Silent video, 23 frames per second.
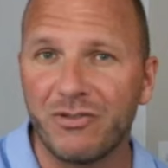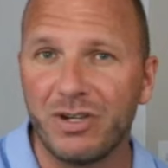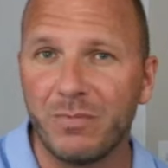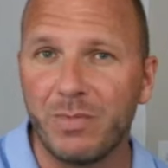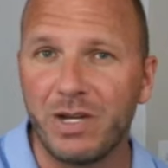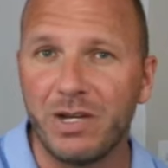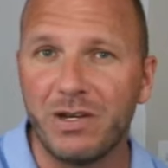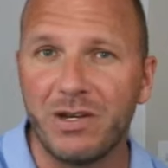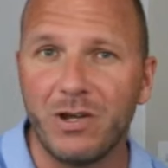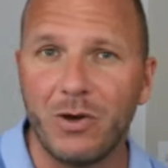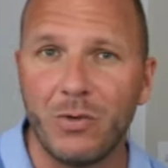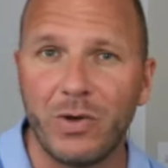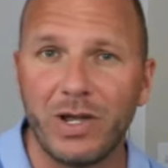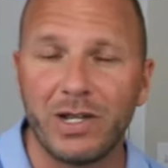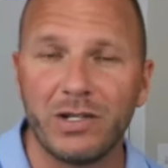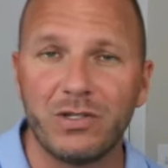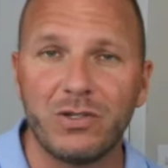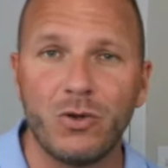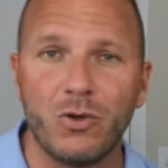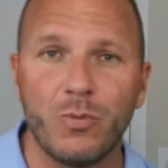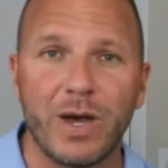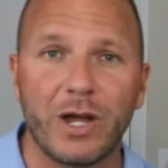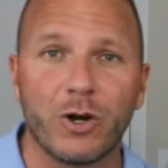be doing
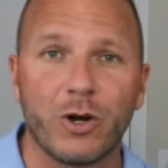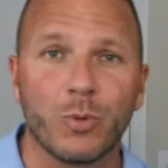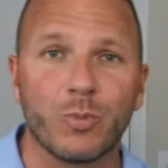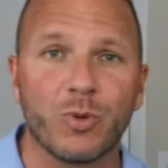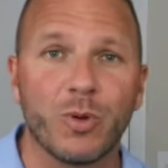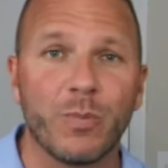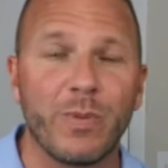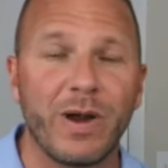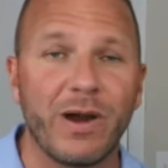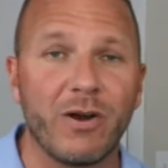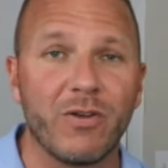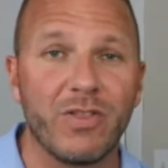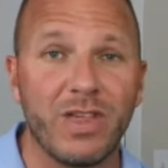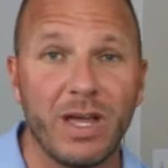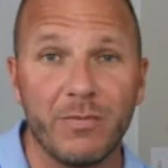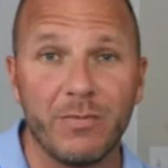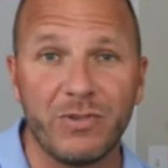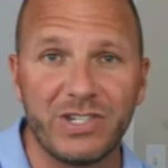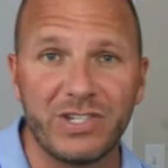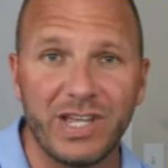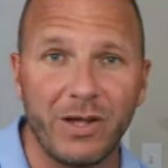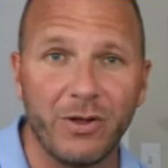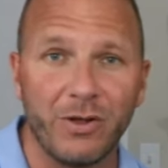to better prepare
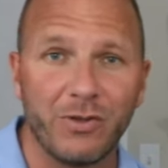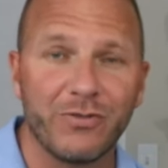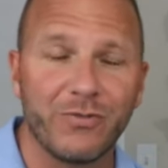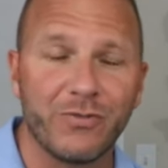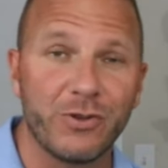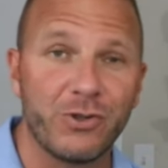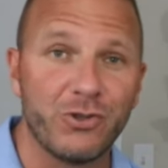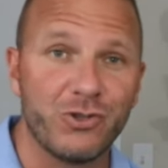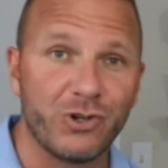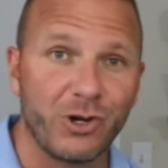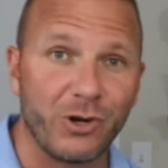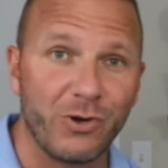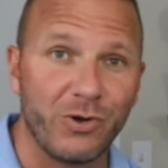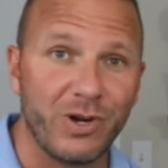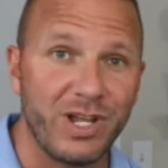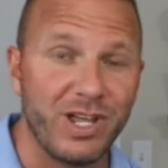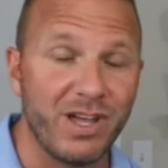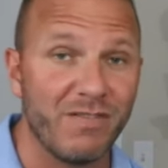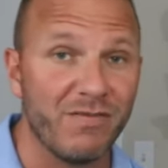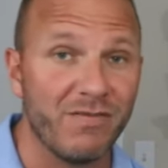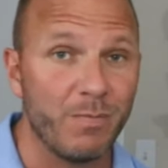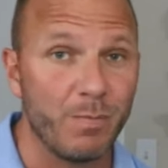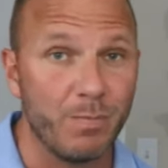themselves for the journey
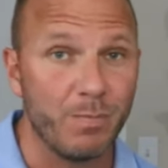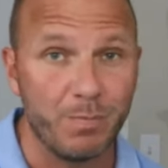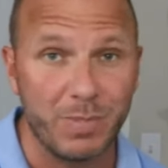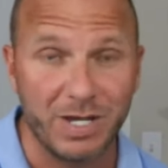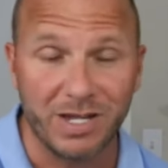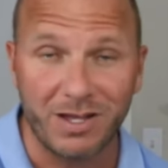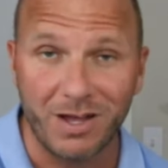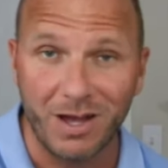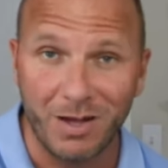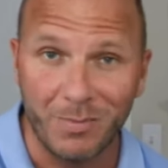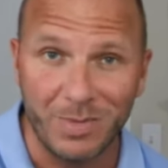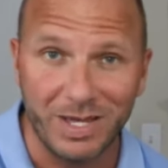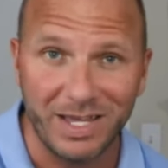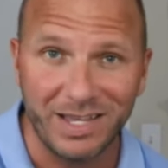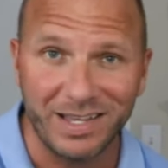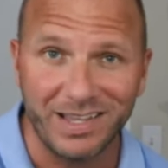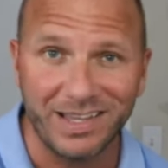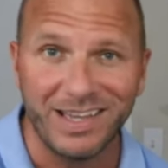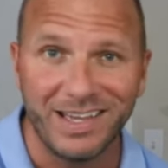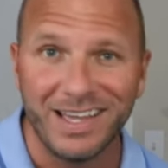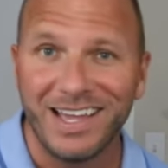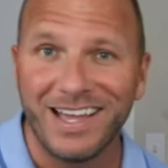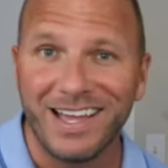of
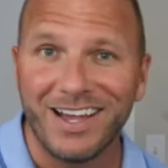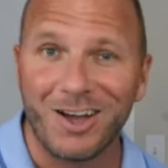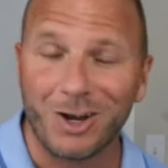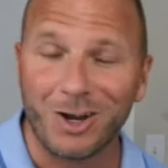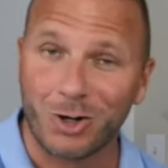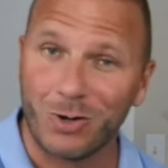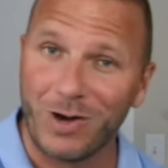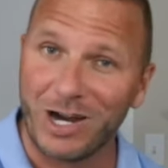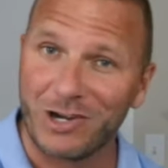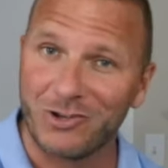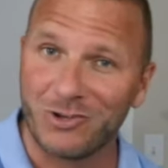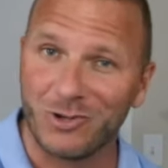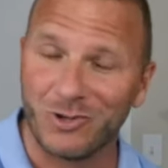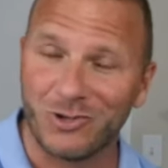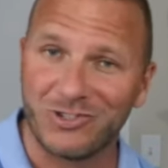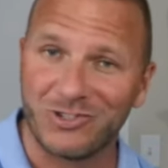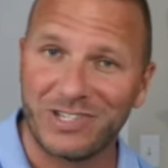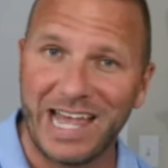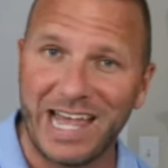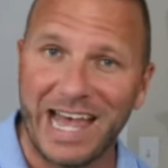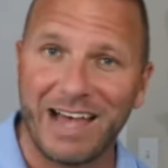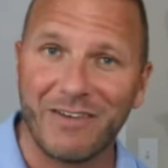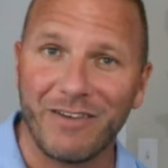becoming a correctional
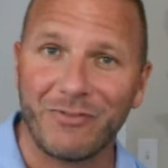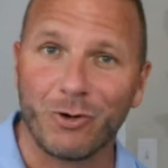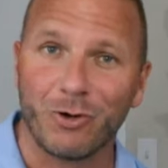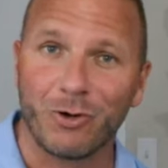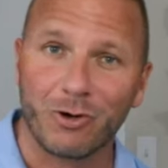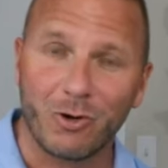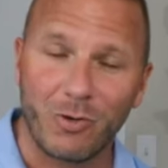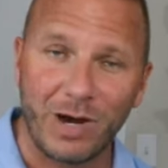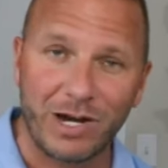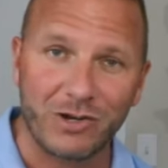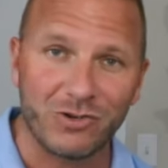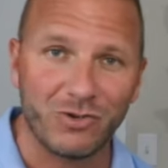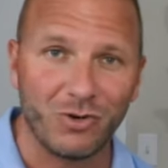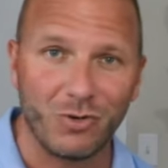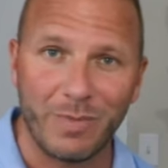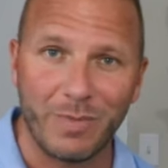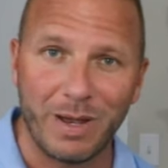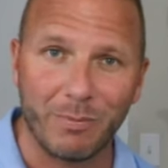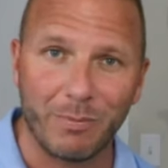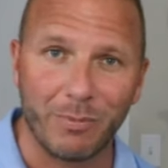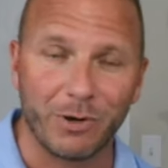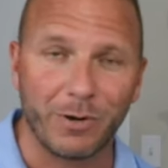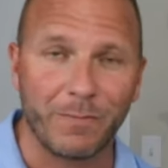staff or a correctional
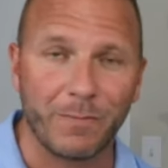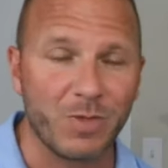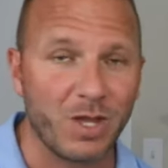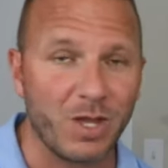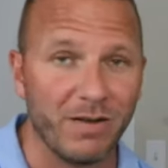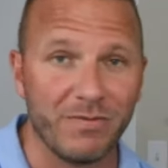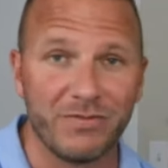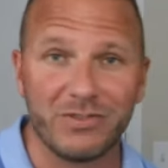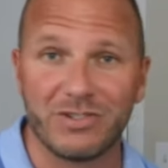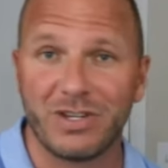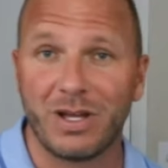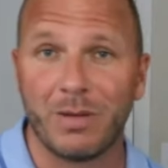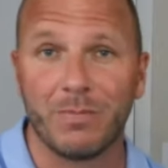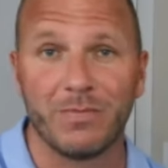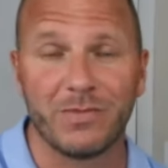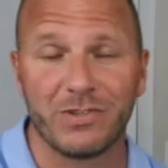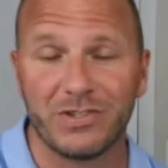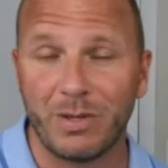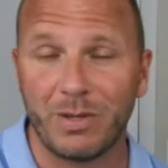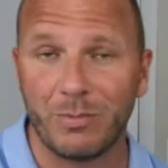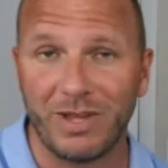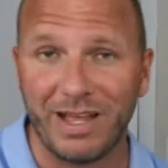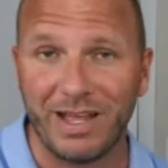member of some
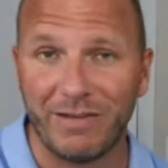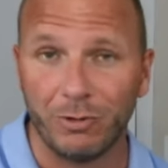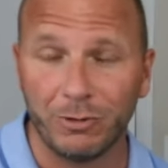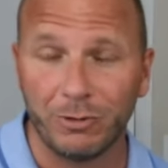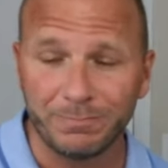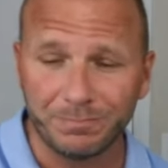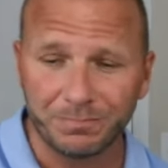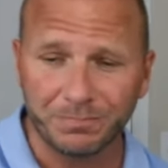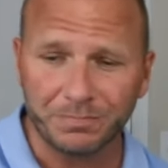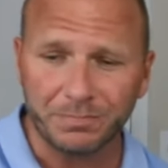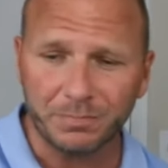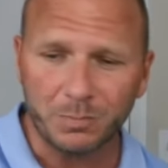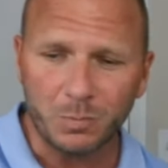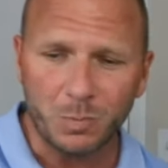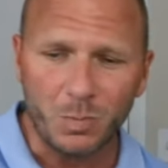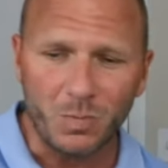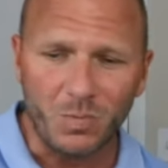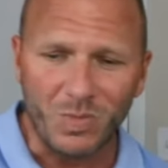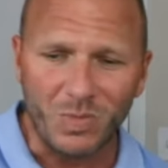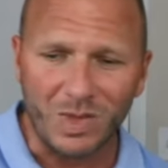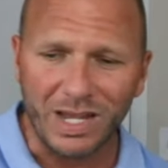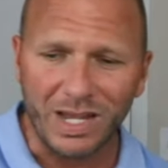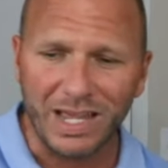level,
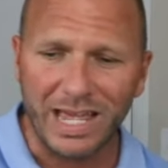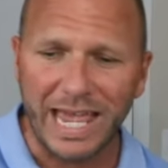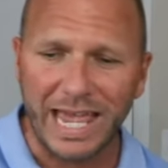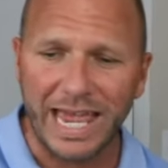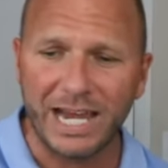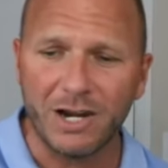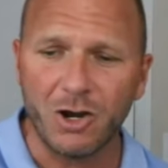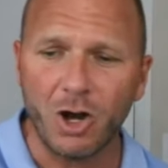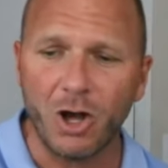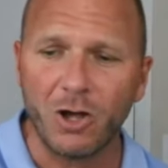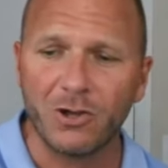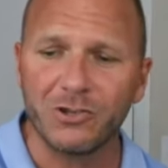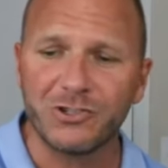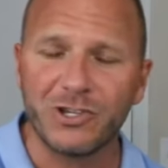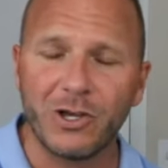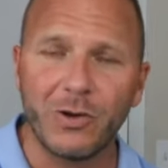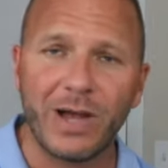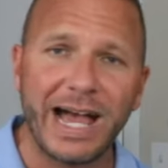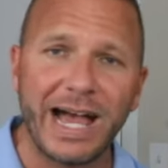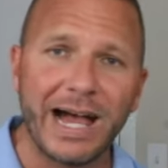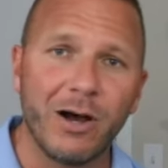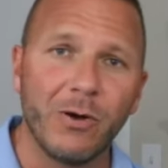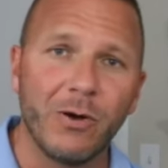and also
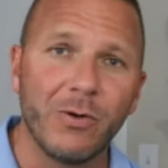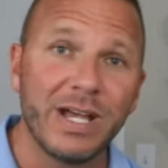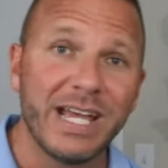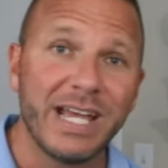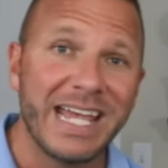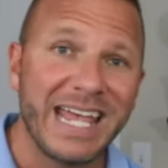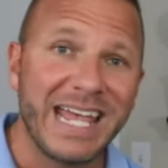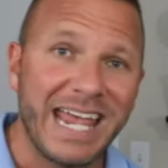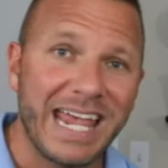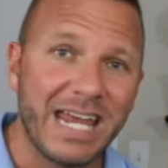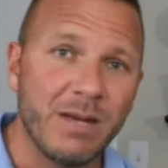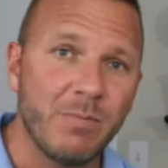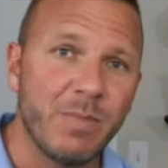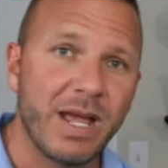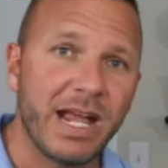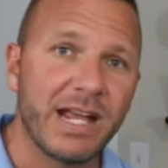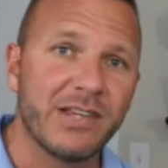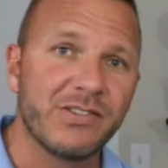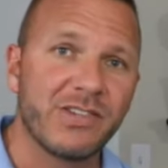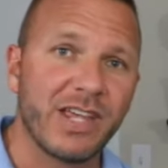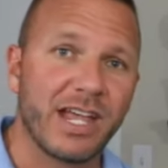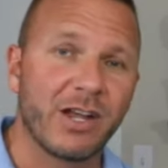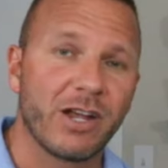how
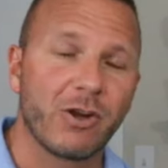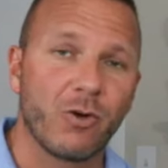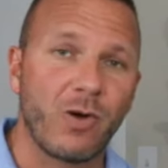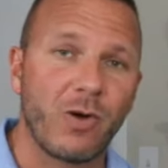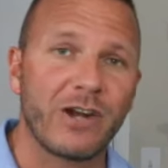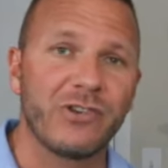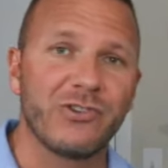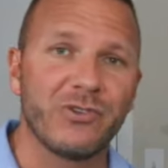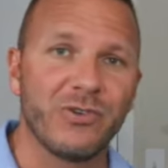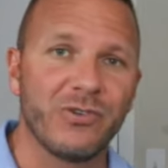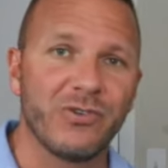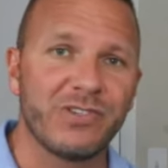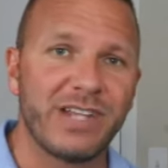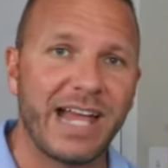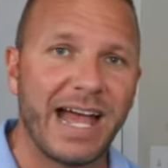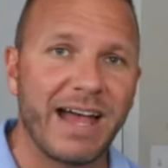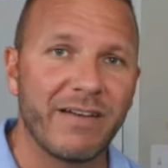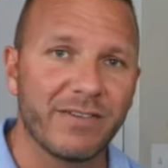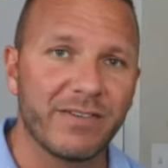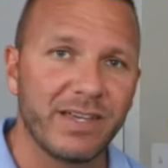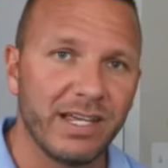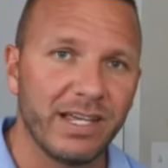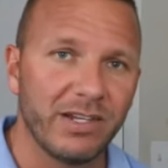inmates and correctional
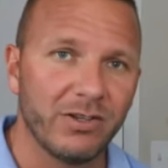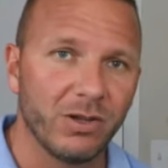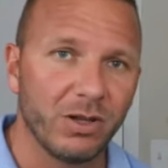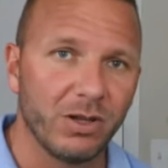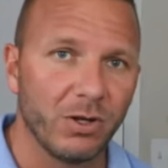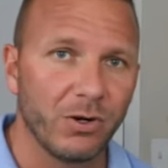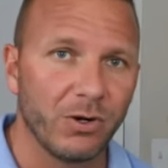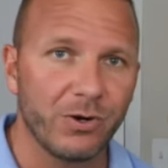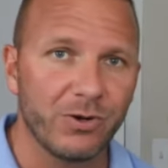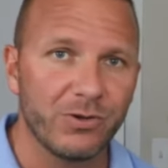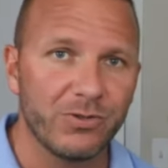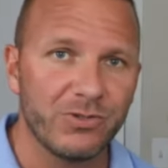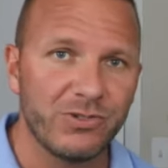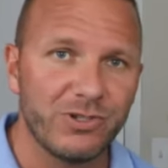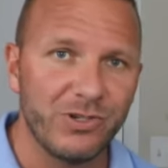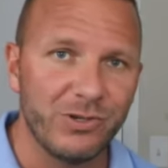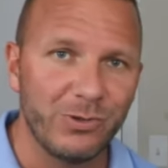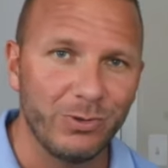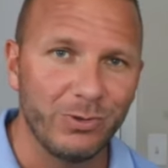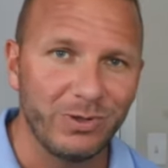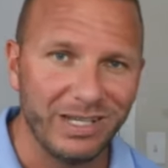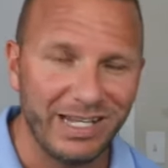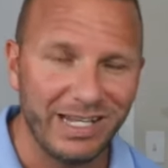staff can learn
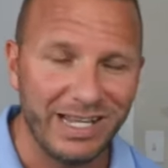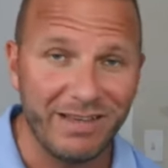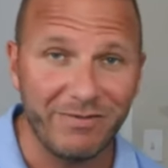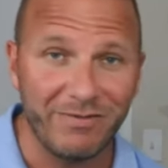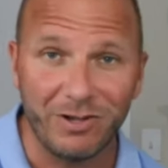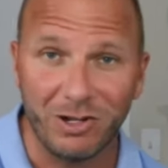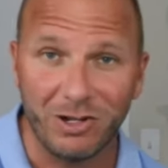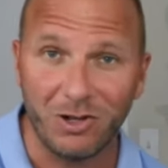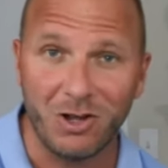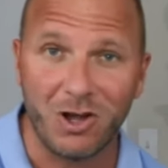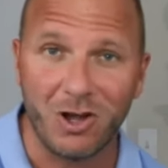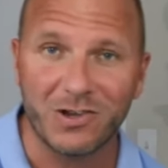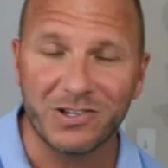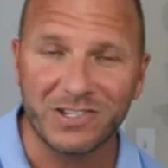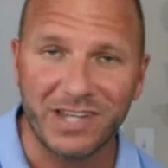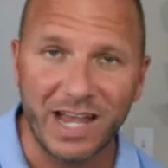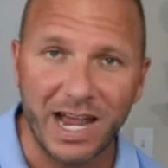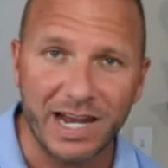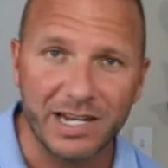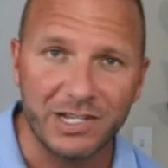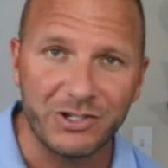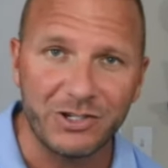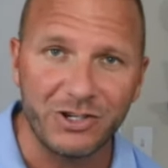to live
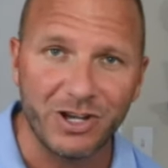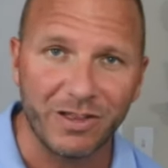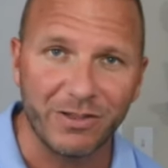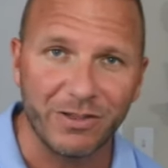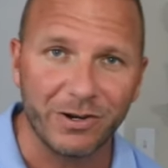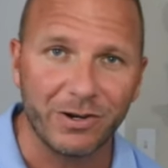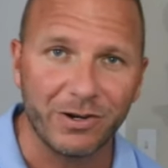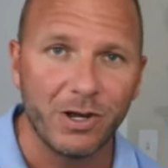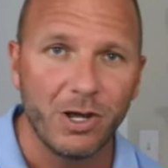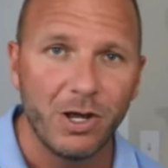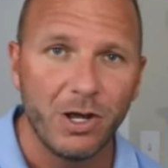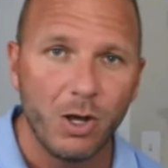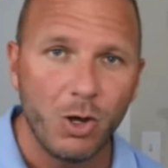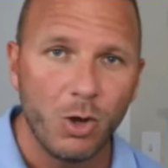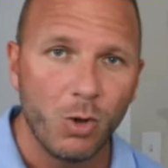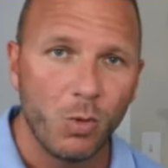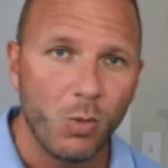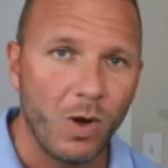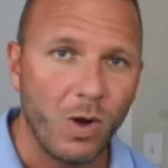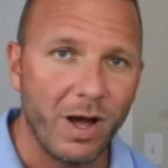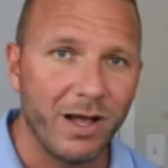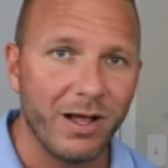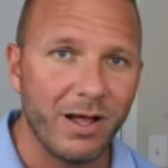alongside each other
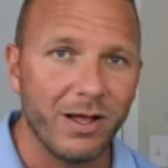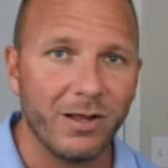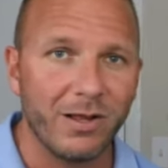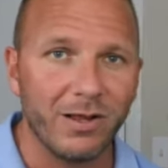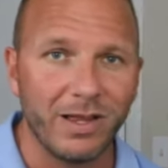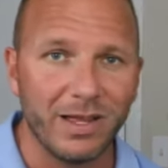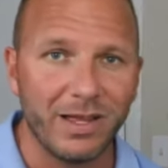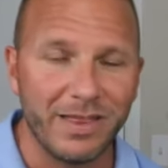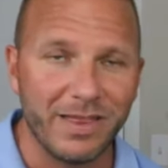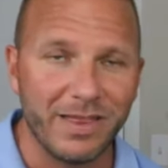while